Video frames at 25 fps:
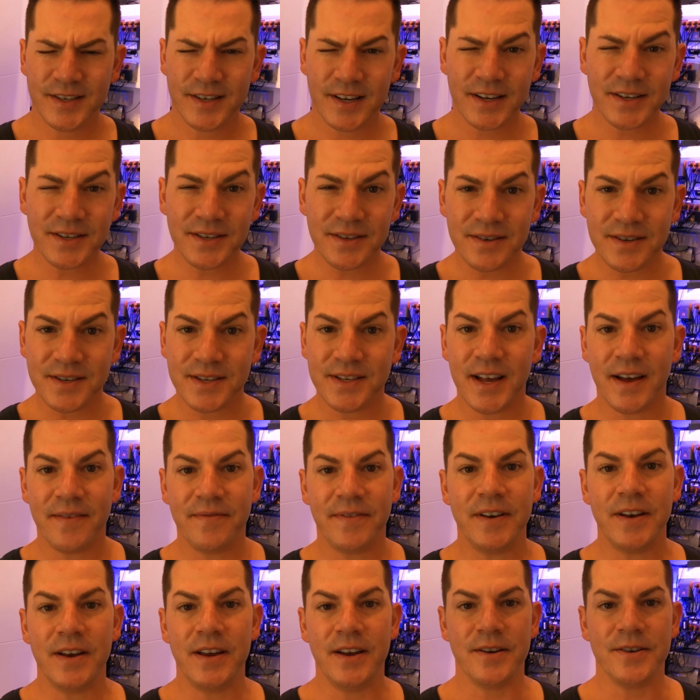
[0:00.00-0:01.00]
6 or
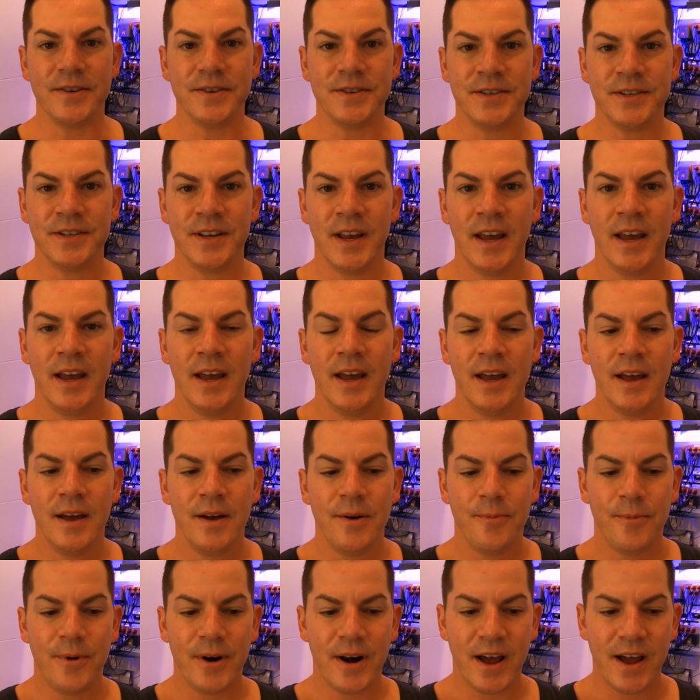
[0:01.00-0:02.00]
7 years.
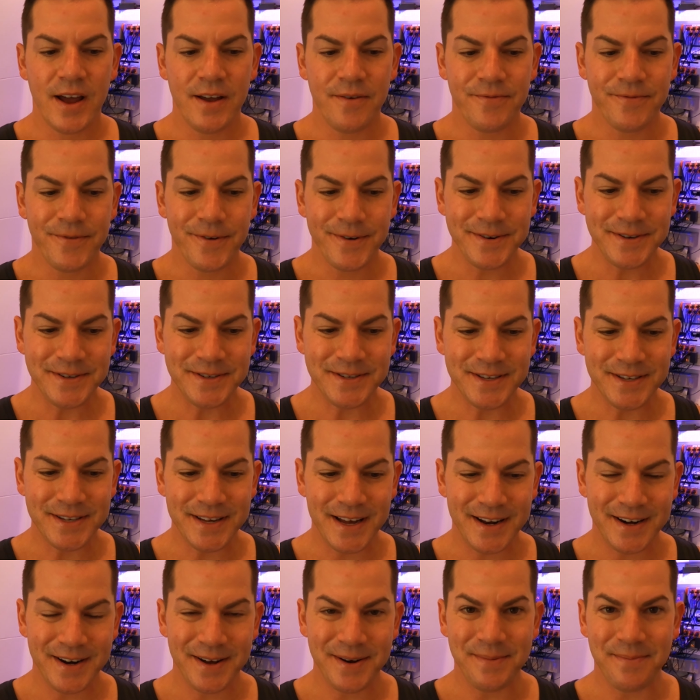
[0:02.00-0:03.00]
When I first
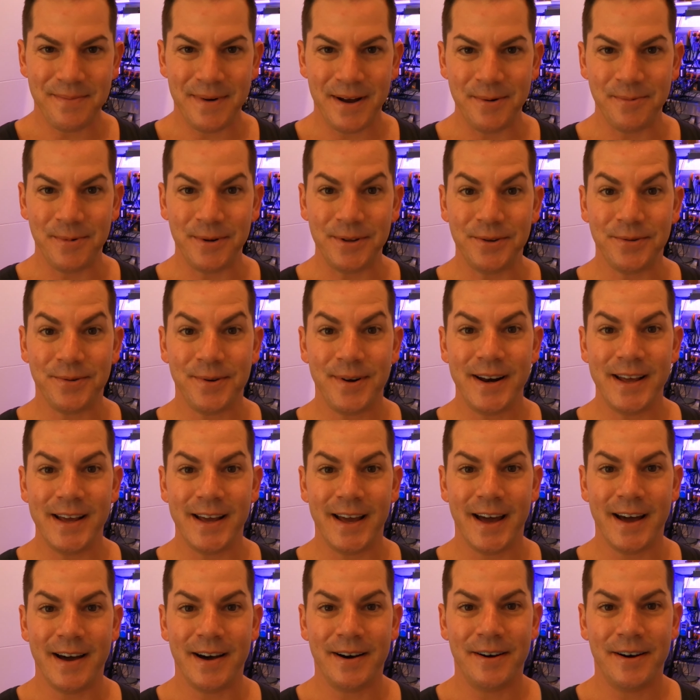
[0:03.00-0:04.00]
set up my
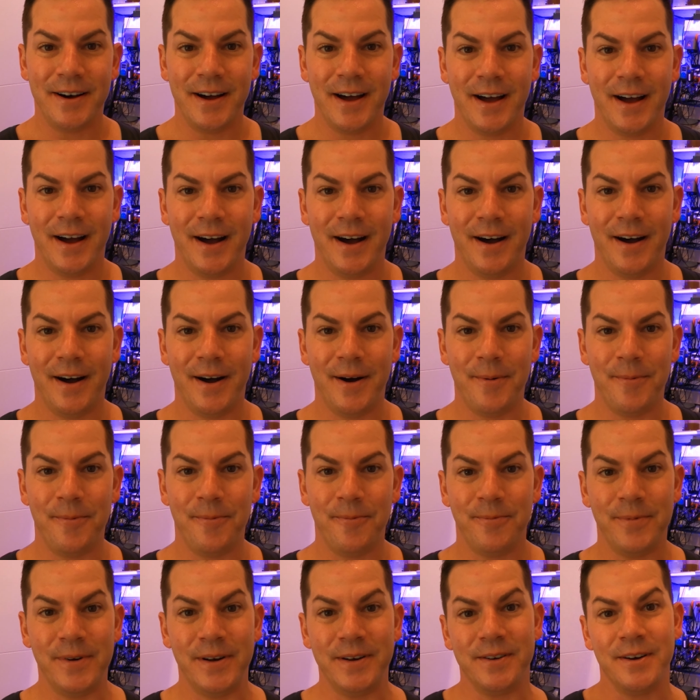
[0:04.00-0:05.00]
120 gal,
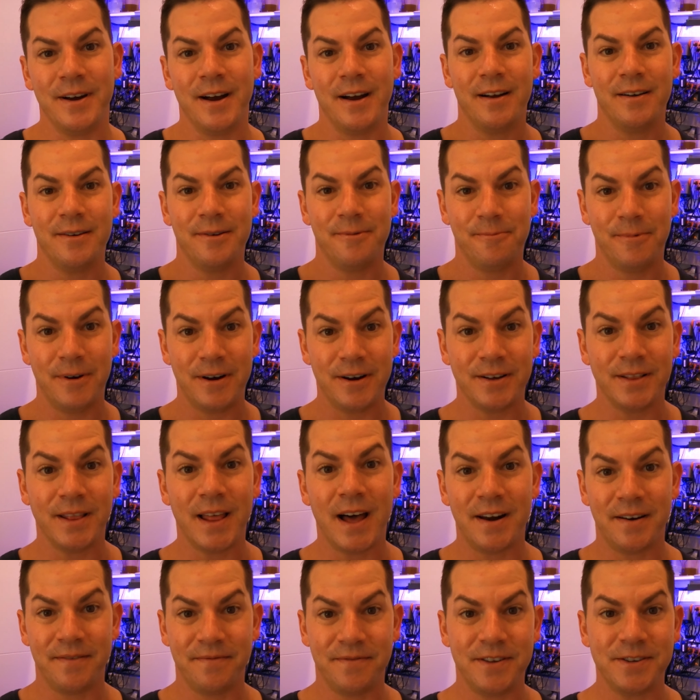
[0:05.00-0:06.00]
where a
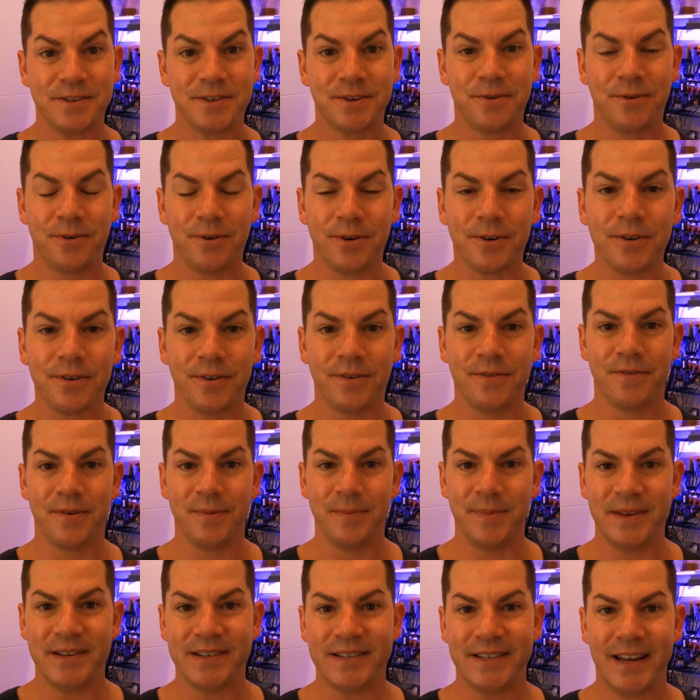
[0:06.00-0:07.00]
lot of this coral
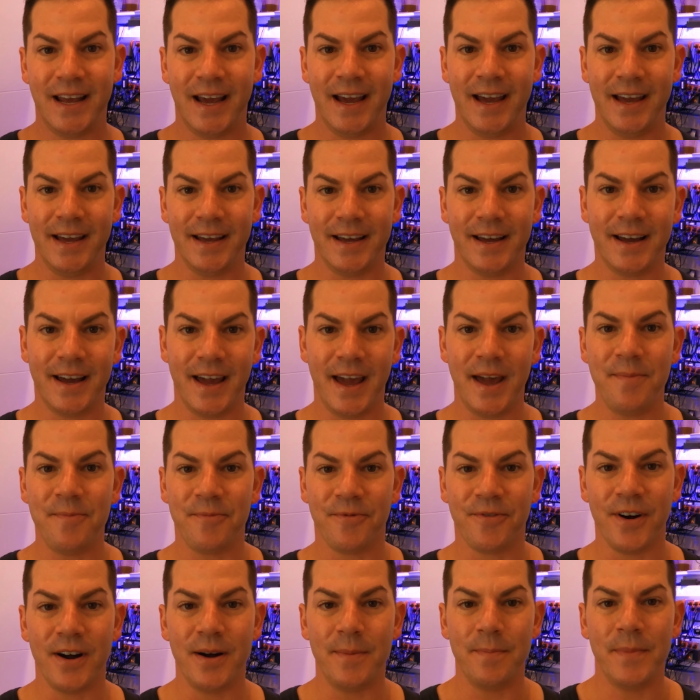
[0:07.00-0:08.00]
from this tank
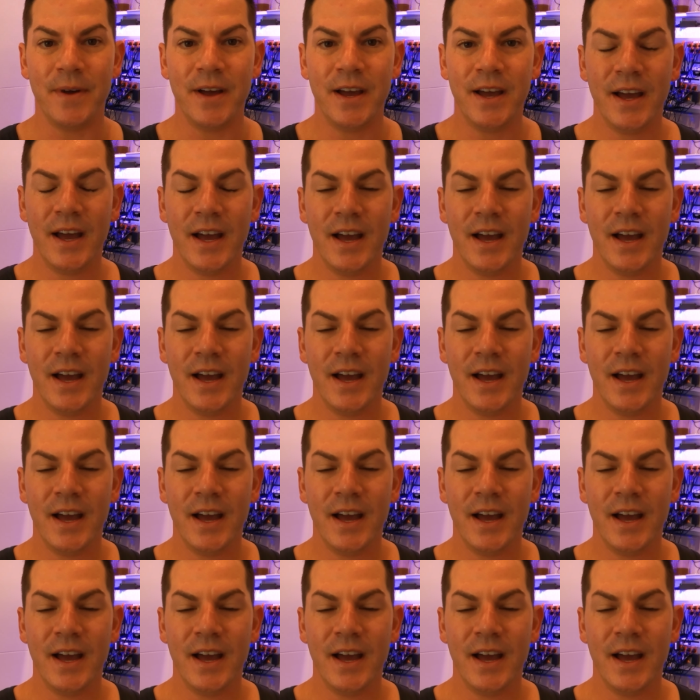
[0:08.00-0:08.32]
came from,